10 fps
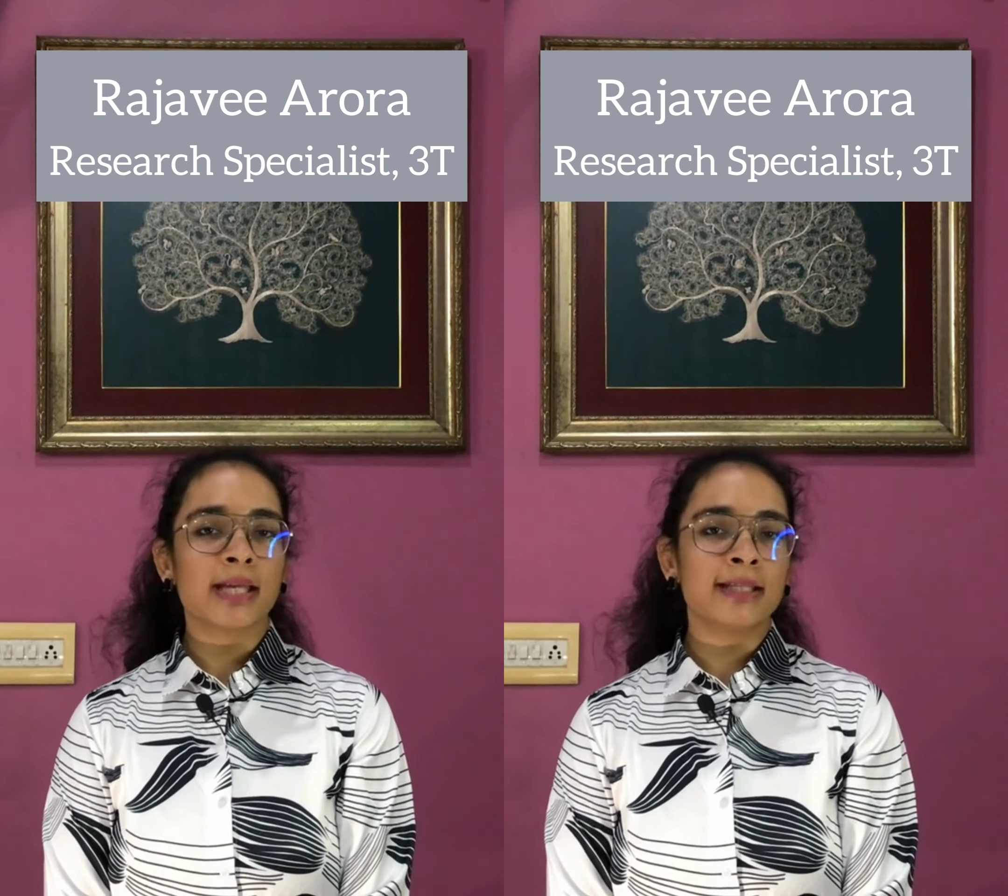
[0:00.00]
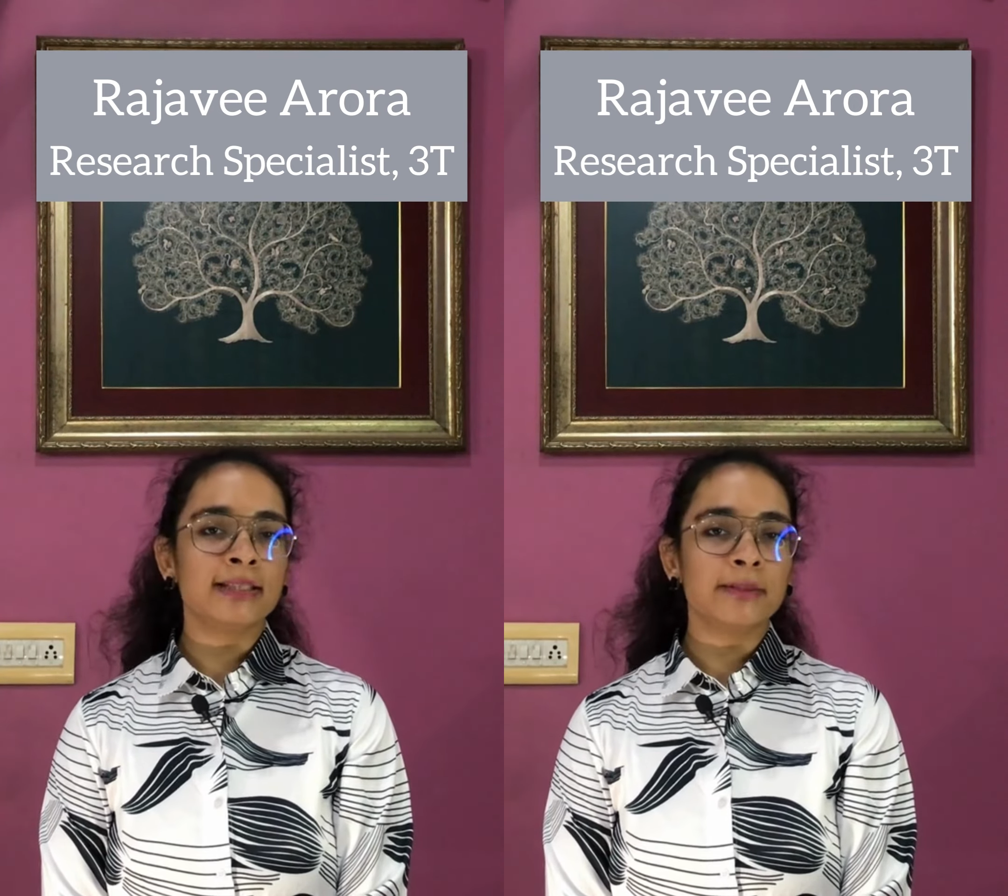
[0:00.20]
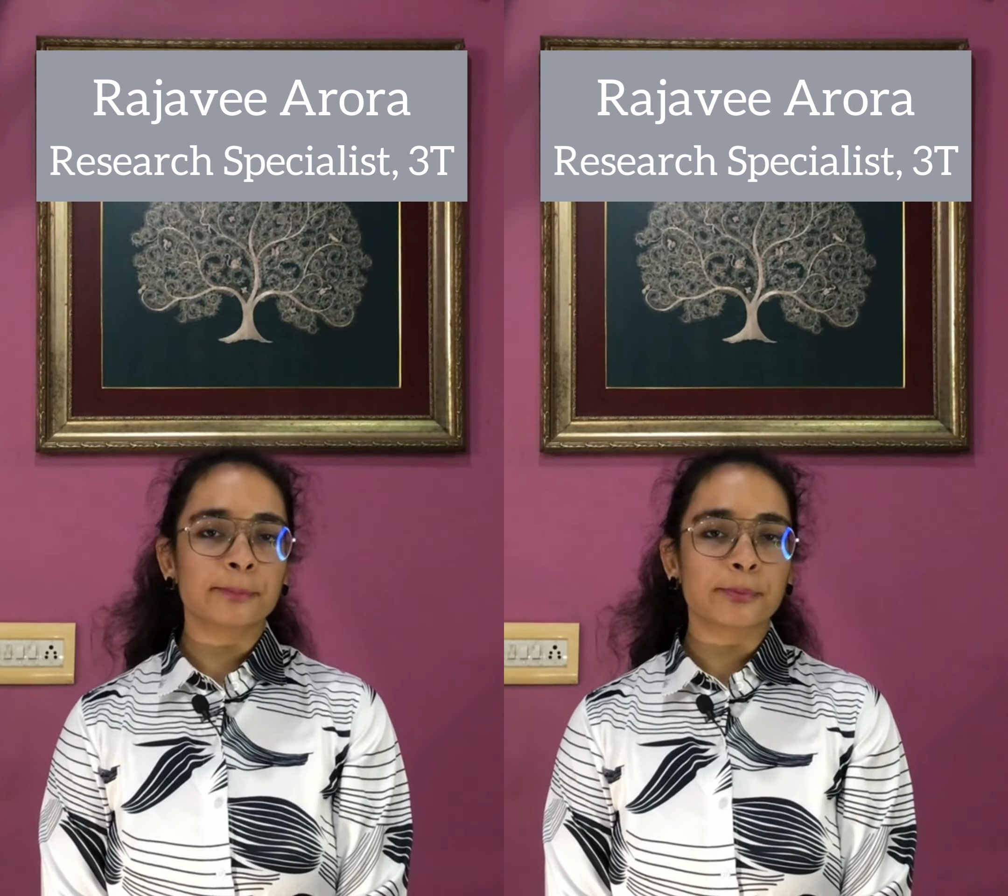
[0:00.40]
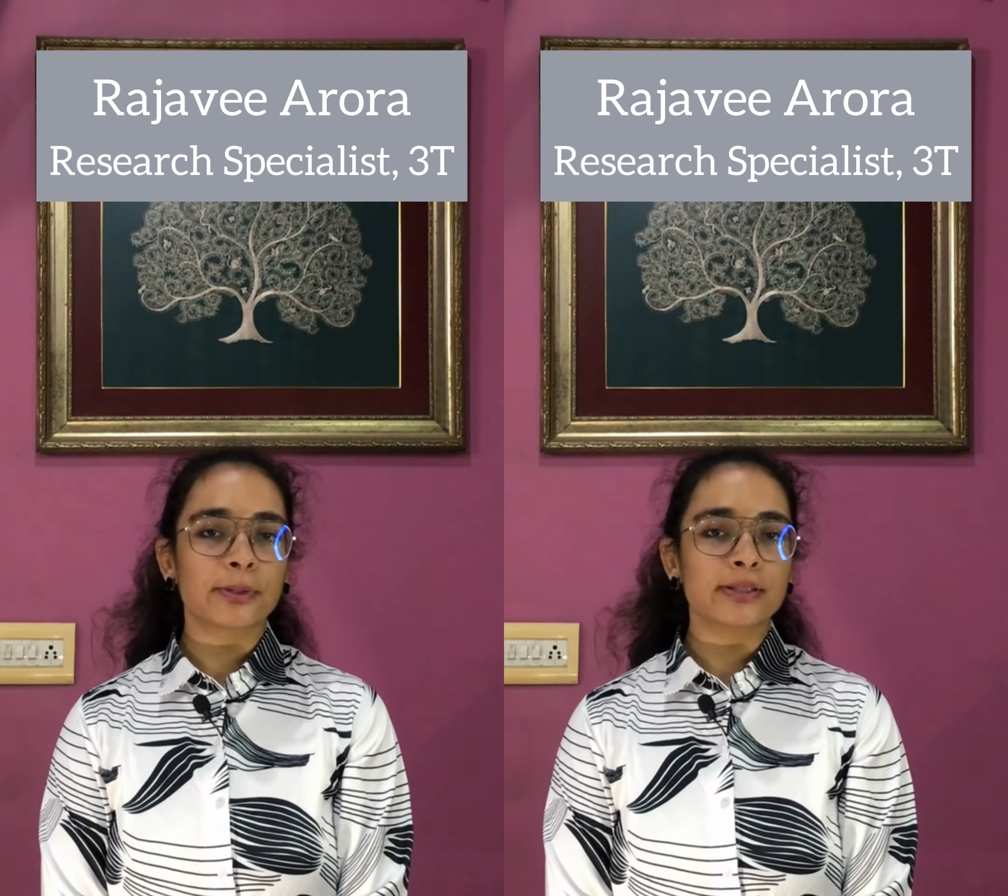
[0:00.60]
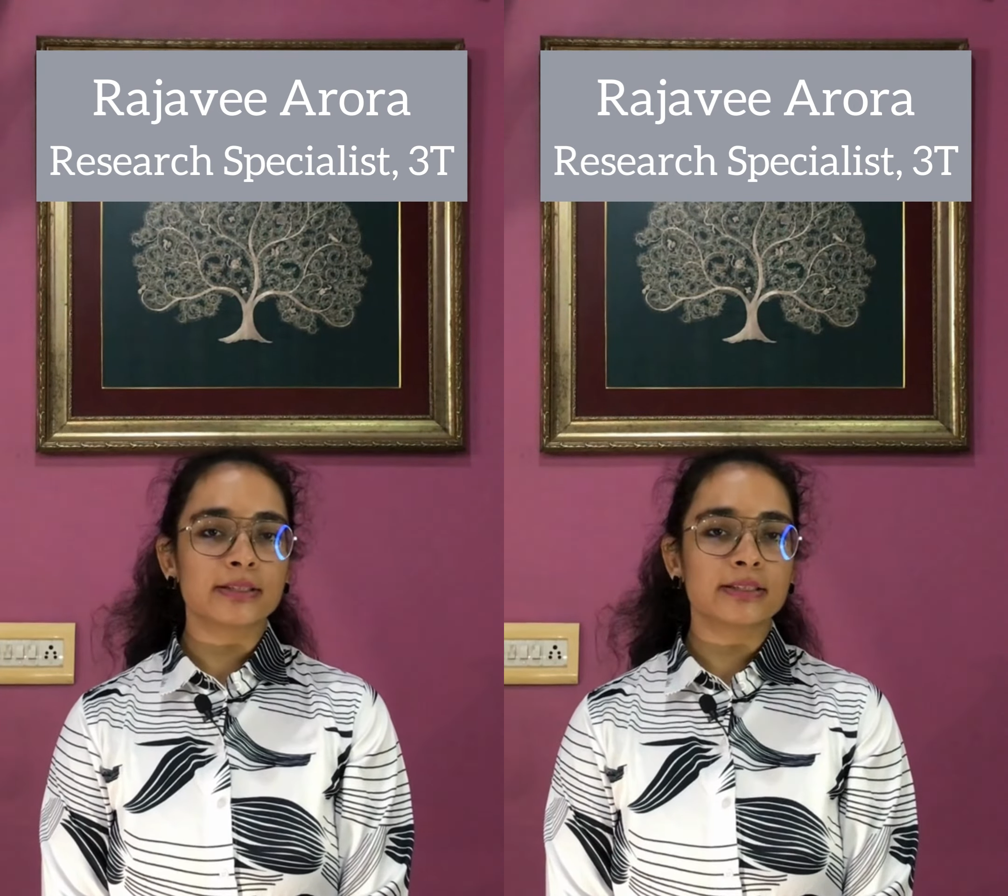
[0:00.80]
any
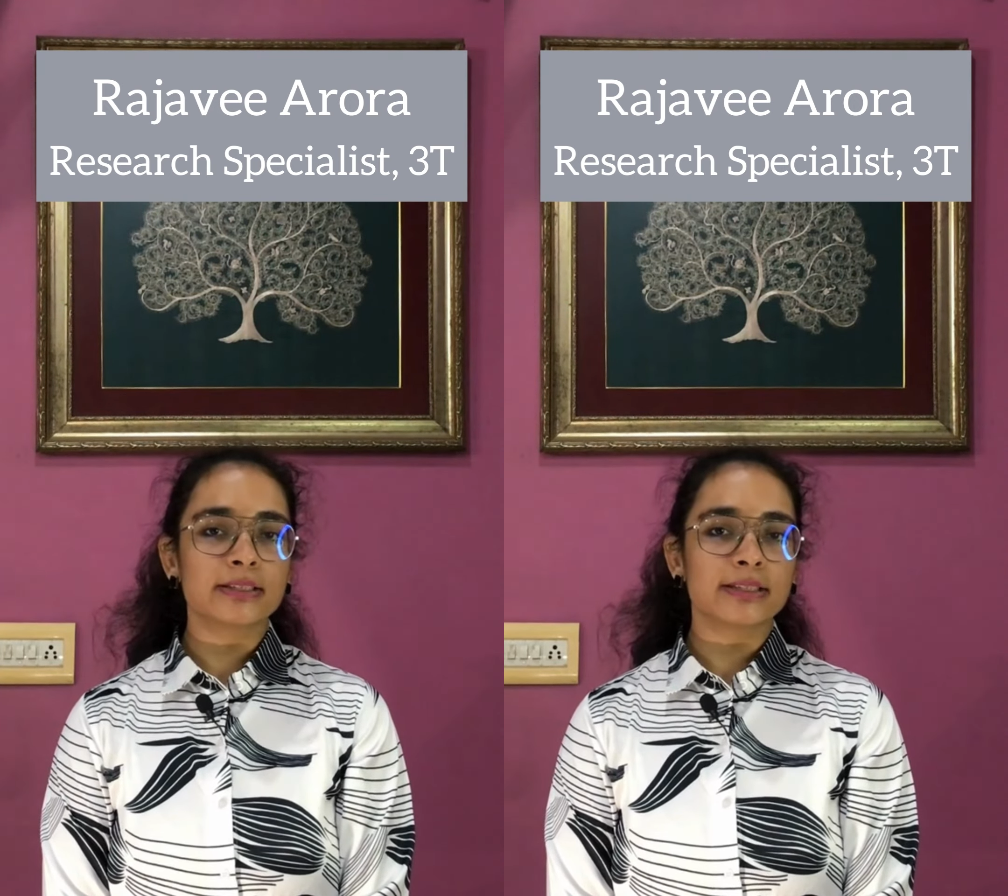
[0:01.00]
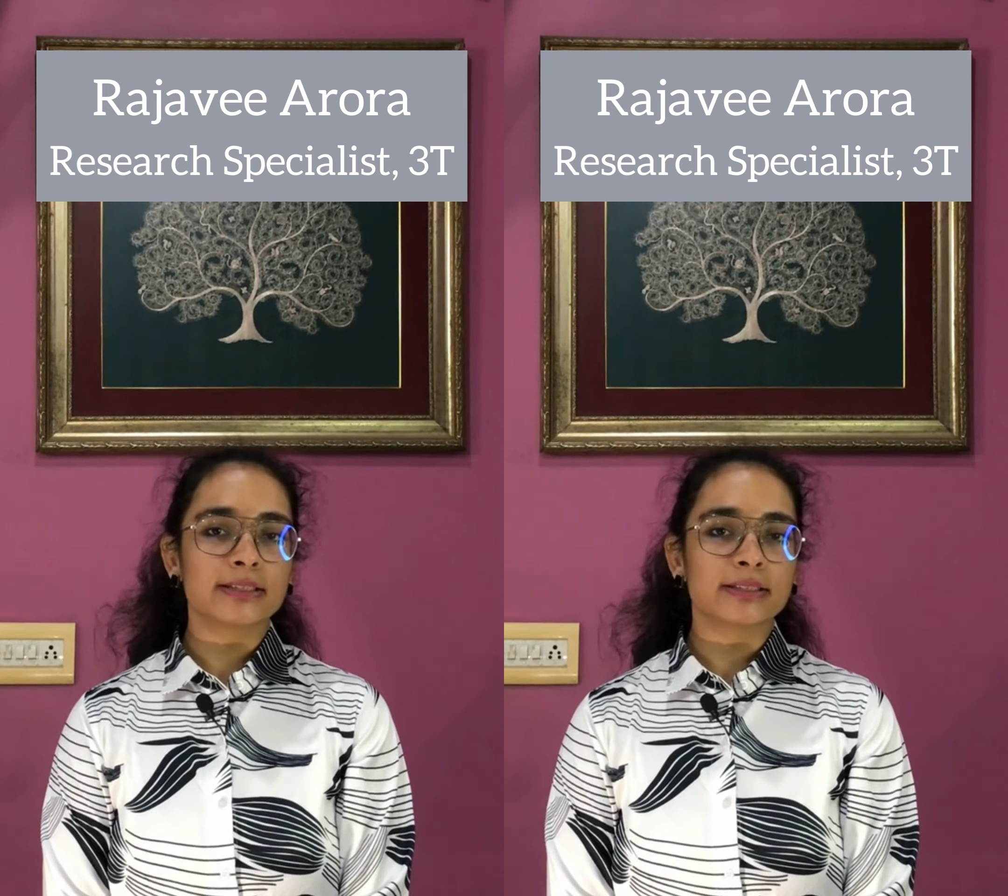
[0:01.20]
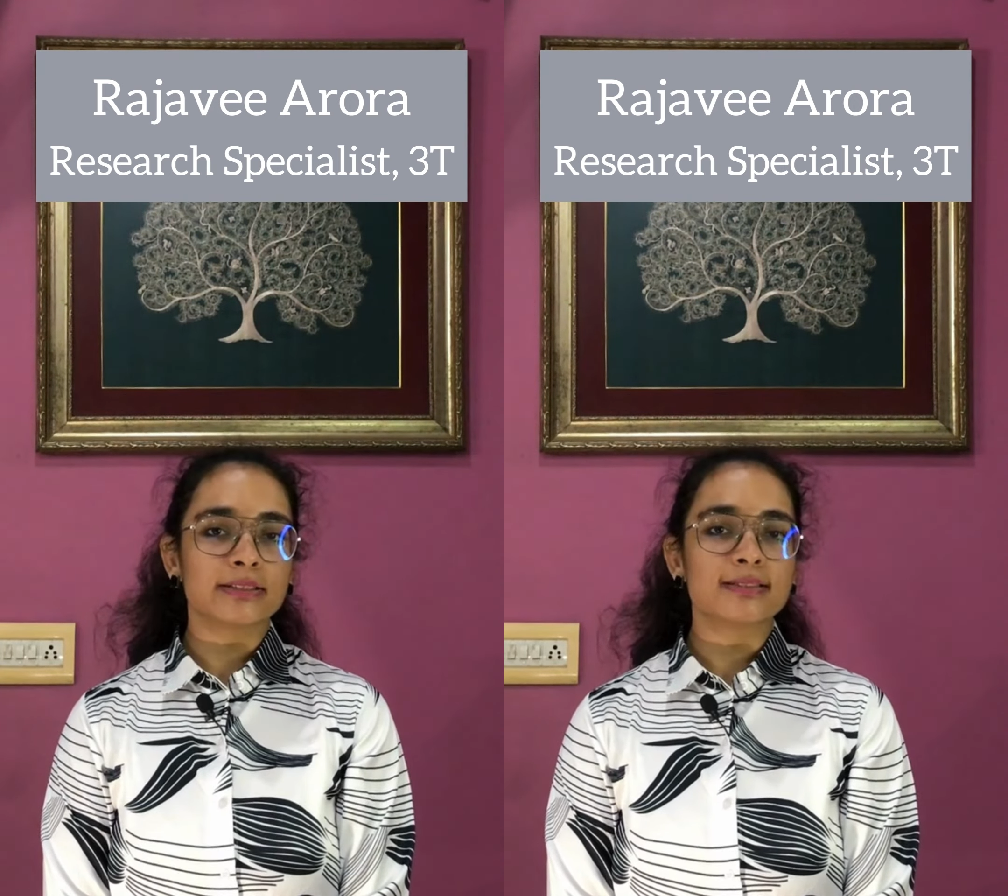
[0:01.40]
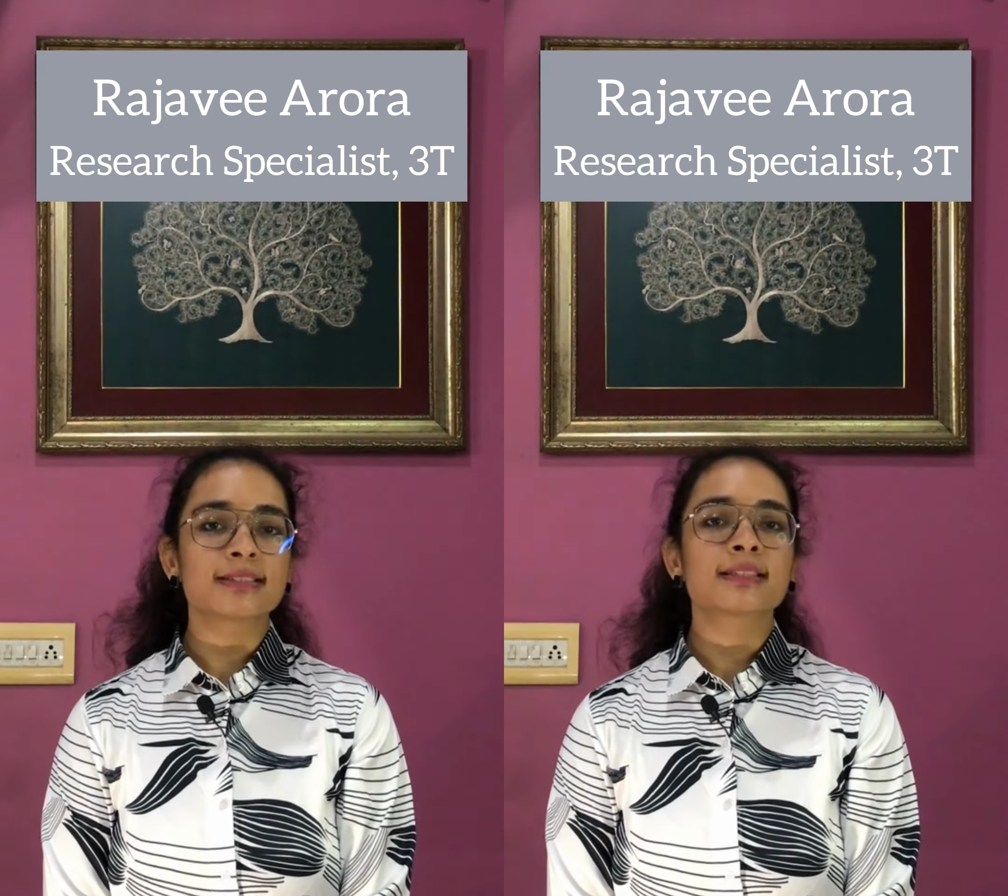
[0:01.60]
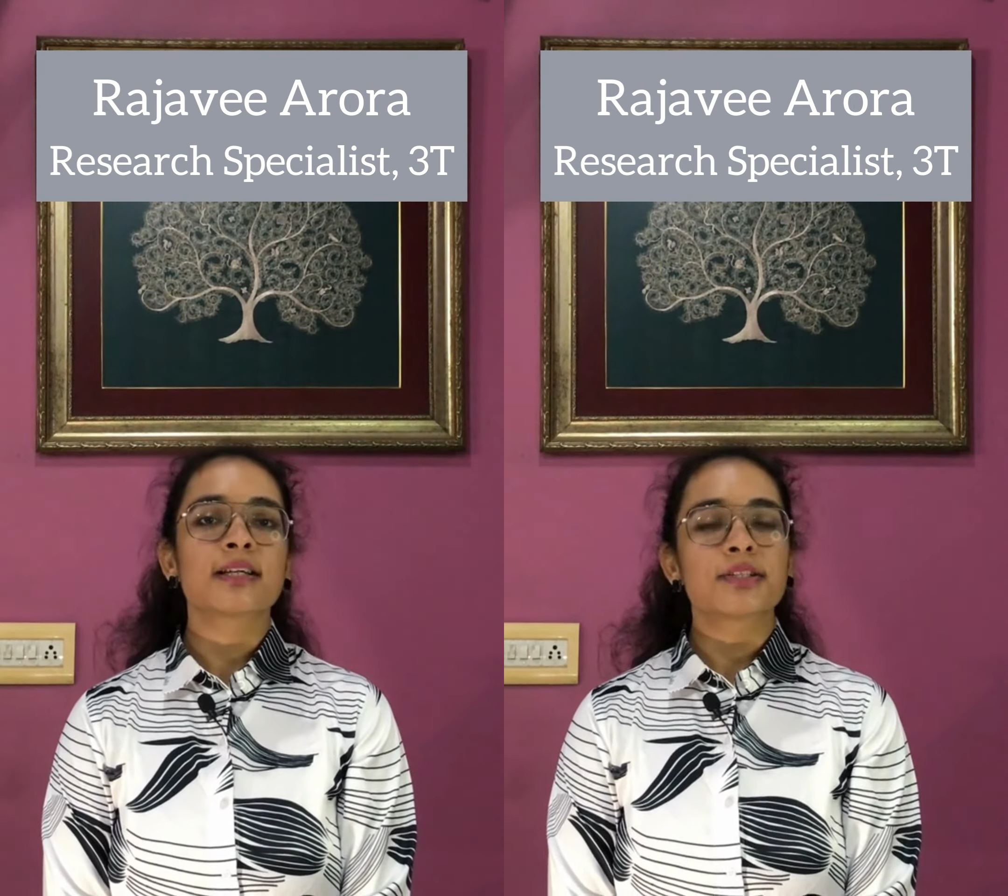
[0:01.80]
important details,